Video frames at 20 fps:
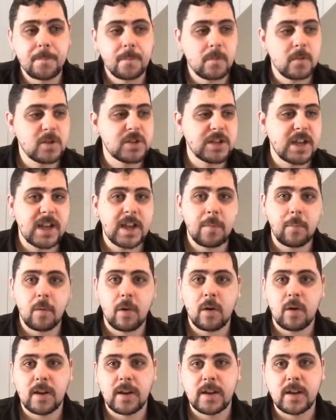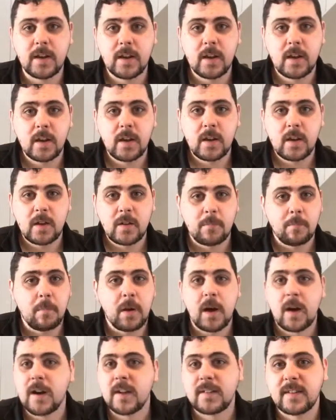share my
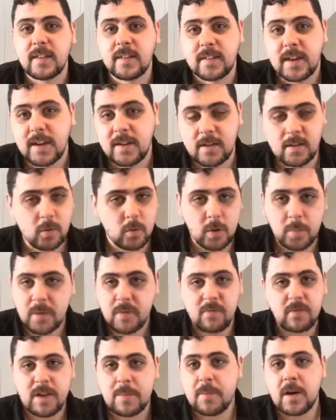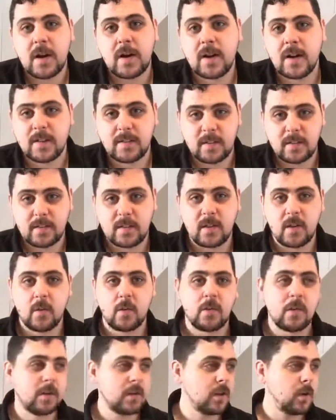marketing data. I don't want to be remarketed to,
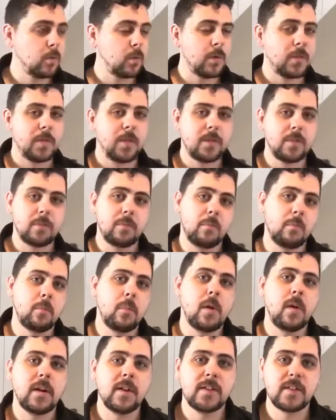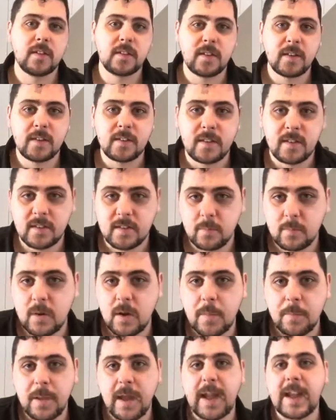or I don't want my statistics and
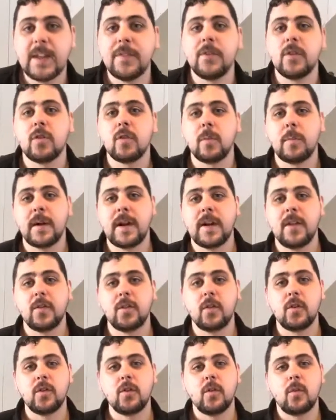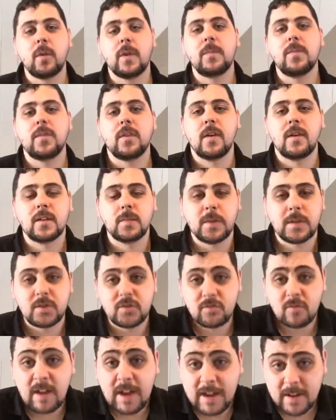my behavioural patterns on your website to be
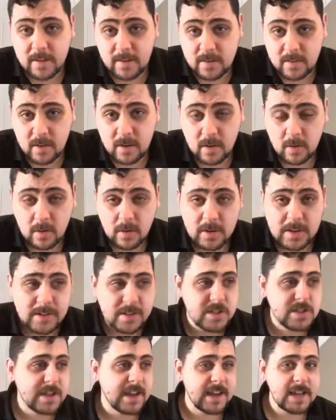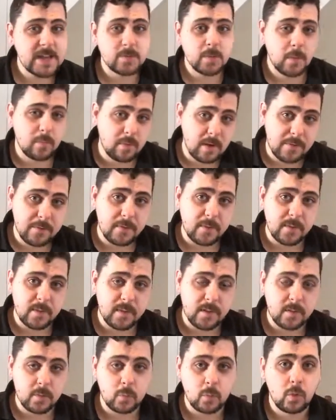tracked. So I need to change my
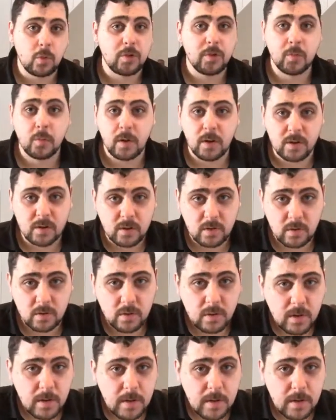preferences. What do I do?